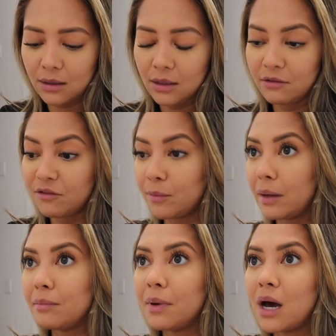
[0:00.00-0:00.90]
And then for
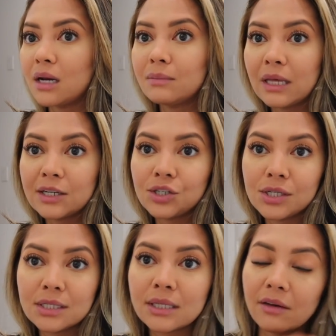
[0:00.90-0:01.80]
my bottom
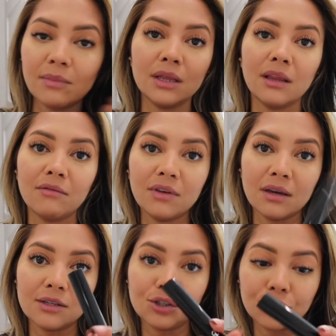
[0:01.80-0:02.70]
lashes, I've been
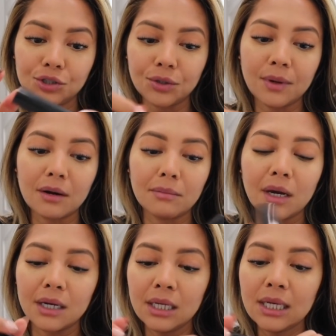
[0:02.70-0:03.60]
loving Giorgio
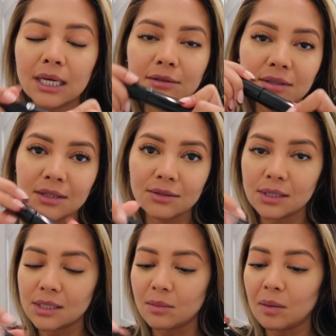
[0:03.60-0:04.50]
Armani. I used to
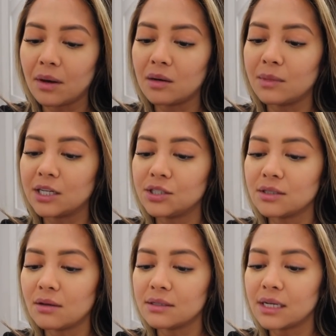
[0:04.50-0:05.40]
use this on my bottom
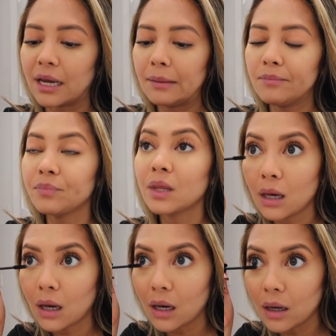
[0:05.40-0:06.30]
lashes all the time.
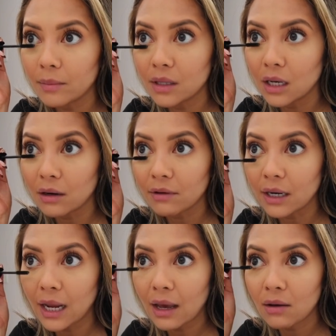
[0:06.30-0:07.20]
And then I
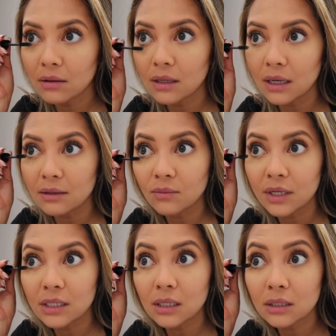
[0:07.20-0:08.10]
ran out, and then I
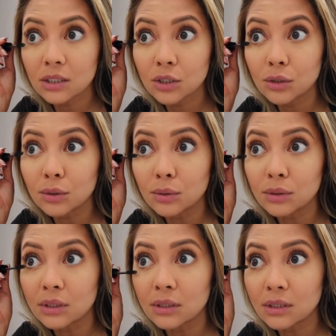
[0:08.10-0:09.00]
went to
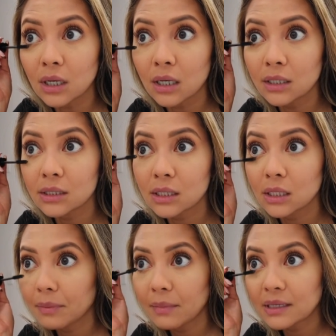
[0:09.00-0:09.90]
the Tarte
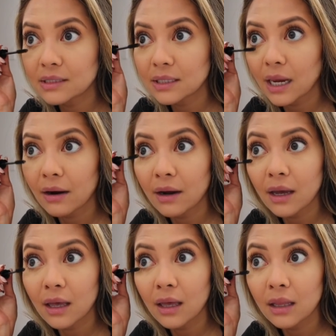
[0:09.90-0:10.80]

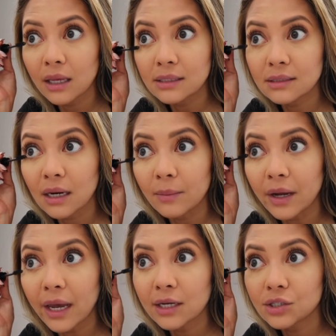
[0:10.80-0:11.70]
mascara, Lights,
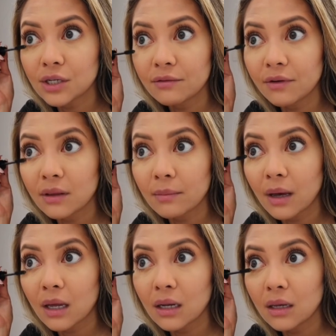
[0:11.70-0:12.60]
Camera, Action for the
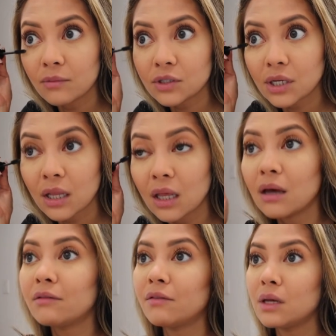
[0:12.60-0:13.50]
bottom, which I
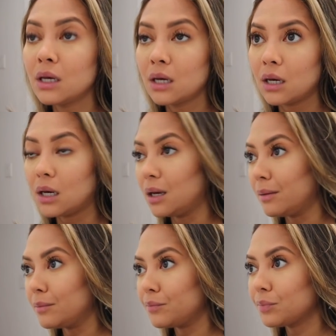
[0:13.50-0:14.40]
love.
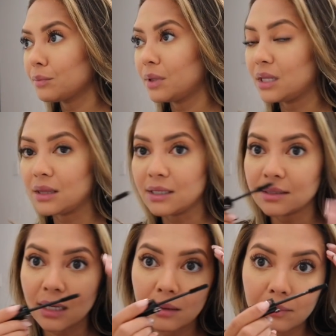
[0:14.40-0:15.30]
But then they
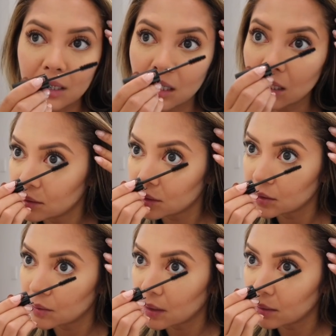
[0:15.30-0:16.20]
sent me,
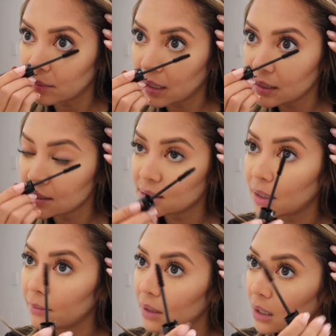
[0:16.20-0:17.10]
Giorgio Armani
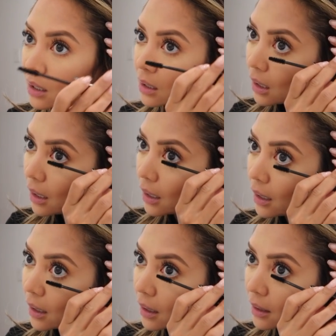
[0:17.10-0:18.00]
sent me
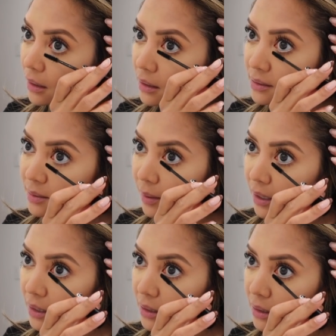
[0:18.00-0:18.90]
this
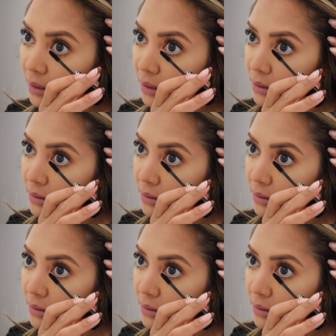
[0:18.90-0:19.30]
one.